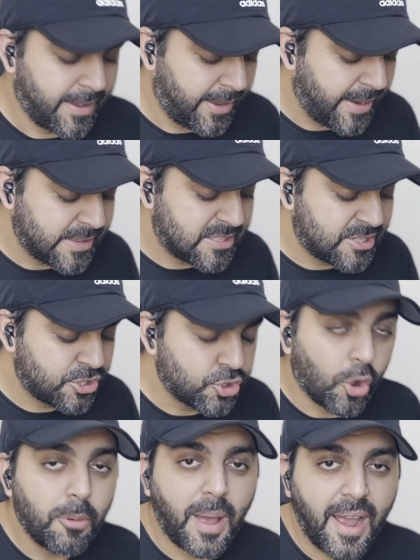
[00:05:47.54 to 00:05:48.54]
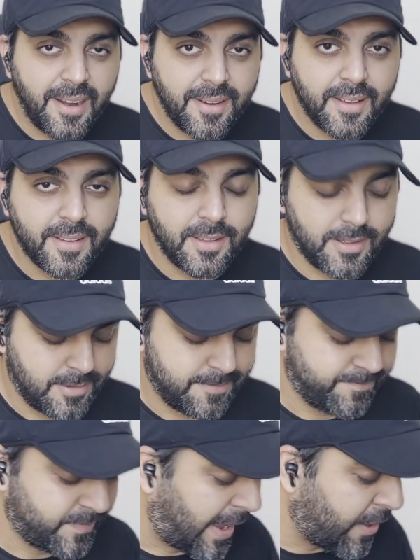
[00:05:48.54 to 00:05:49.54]
It's so bad.
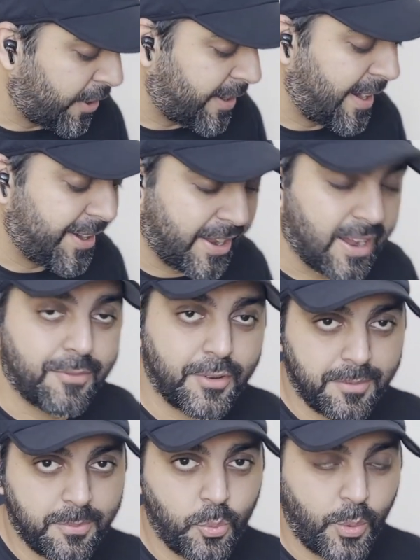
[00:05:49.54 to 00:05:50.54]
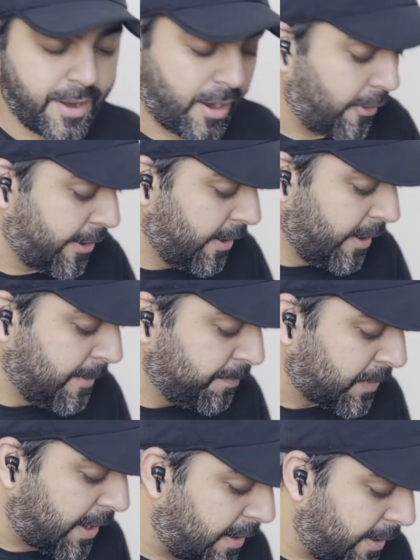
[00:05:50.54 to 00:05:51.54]
I got a headache after 1 hour.
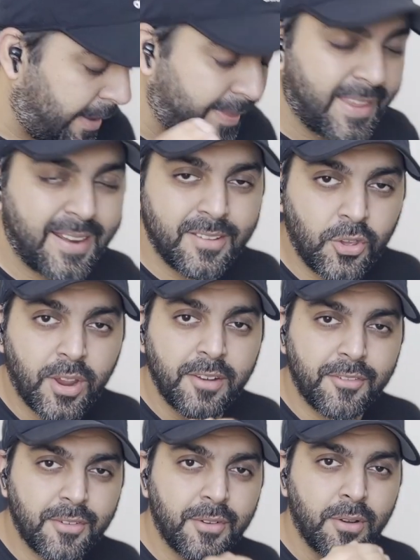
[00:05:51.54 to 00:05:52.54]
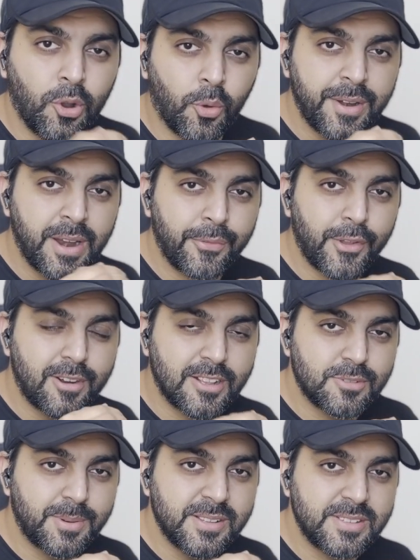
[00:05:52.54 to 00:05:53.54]
And then you can lower down the
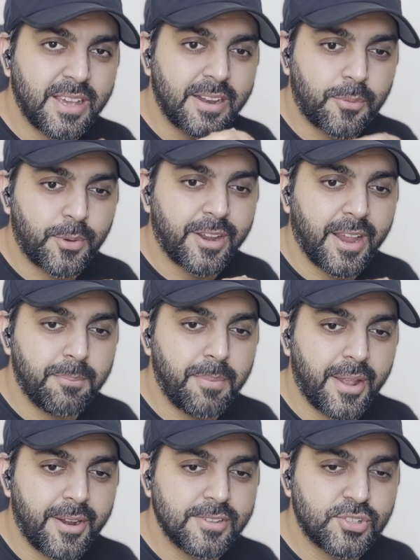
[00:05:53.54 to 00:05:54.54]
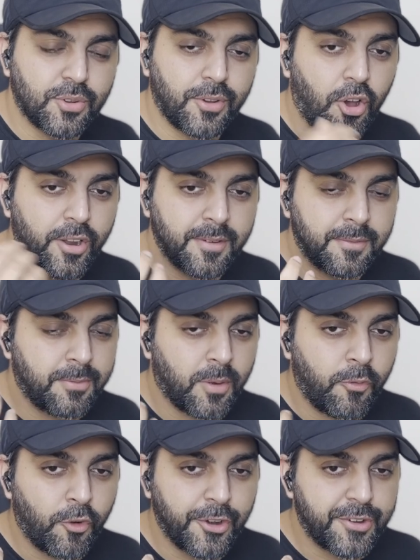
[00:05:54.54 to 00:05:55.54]
transparency and it would get better. So on
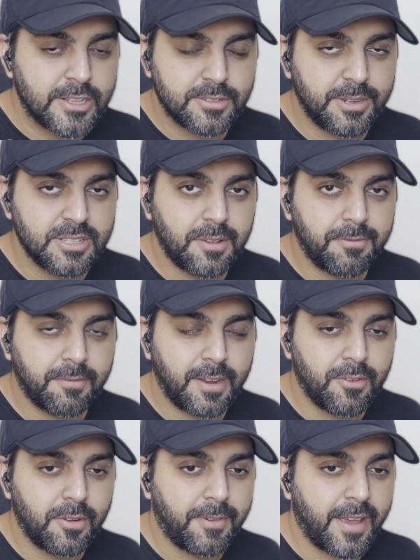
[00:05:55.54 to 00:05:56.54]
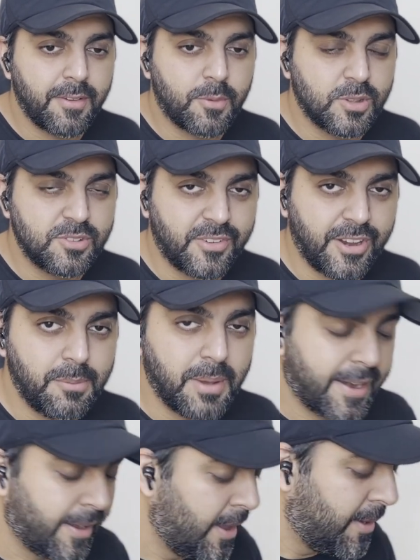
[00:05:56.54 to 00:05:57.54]
full transparency level 5, it was really
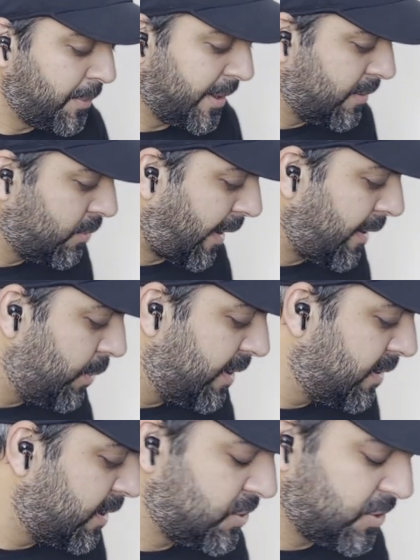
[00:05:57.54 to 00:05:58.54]
bad. But anyway, it's